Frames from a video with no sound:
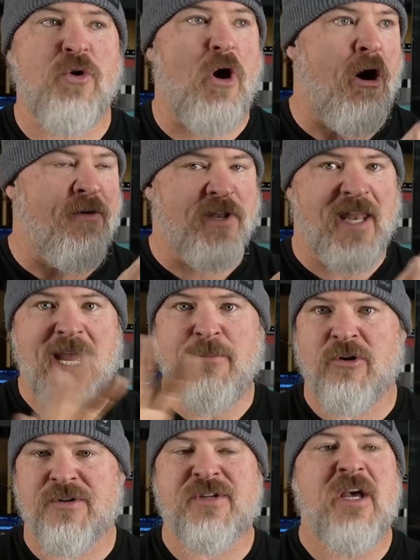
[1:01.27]
all the
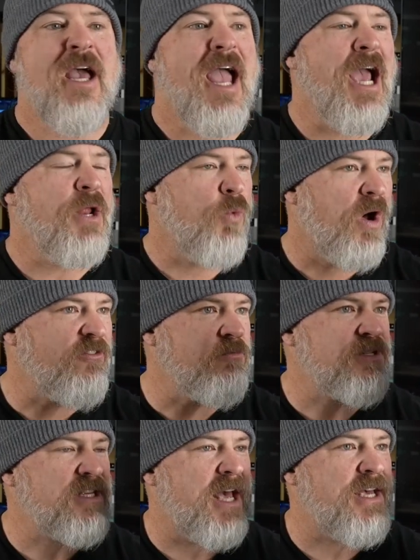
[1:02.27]
labels, and one of them
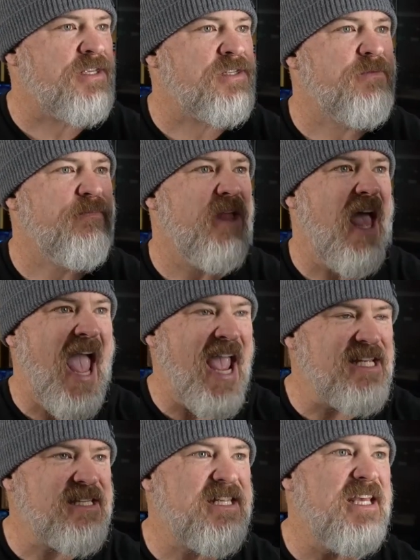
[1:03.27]
says
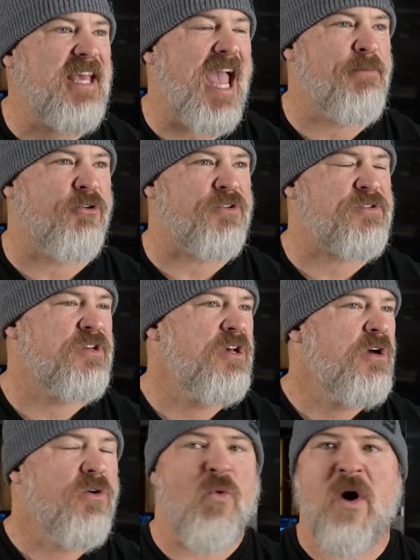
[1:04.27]
AC cables.
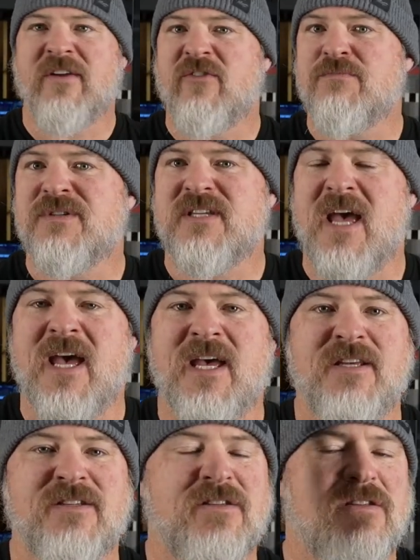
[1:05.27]
One of them
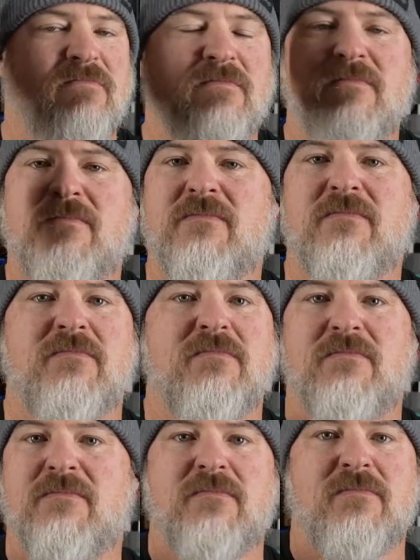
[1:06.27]
says,
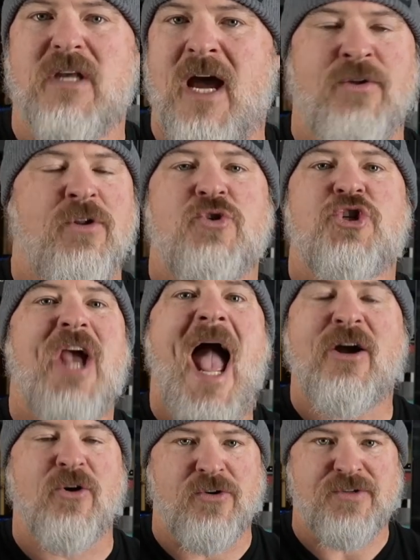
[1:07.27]
I don't know,
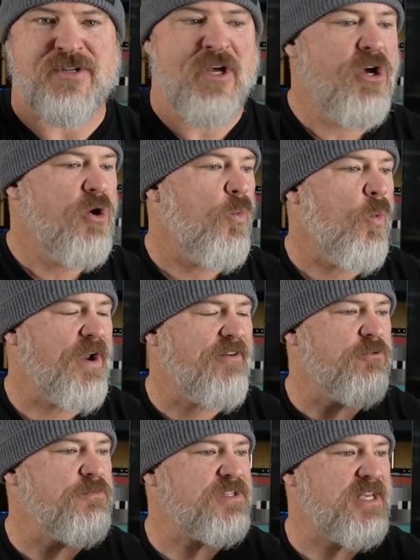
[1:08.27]
shackles. One of
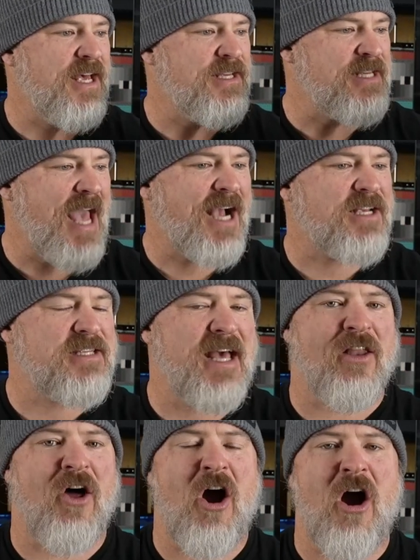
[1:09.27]
them says
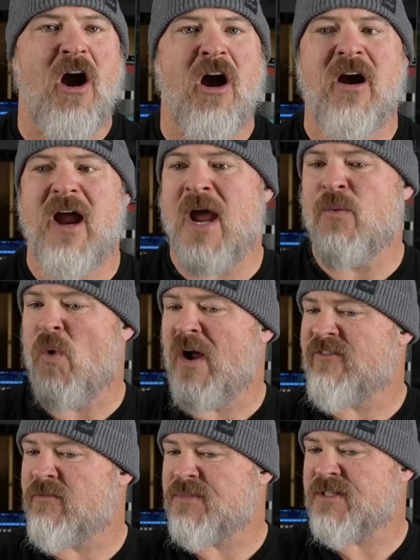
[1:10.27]
XLR, and one
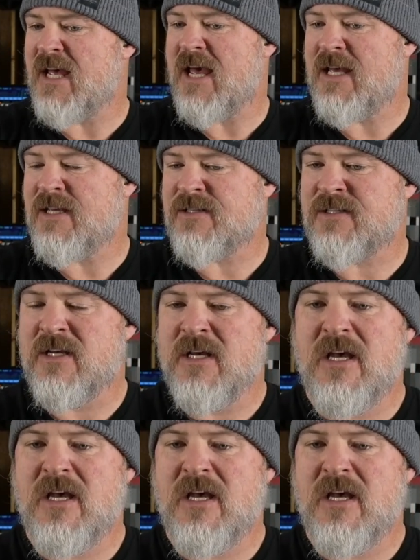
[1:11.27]
of them says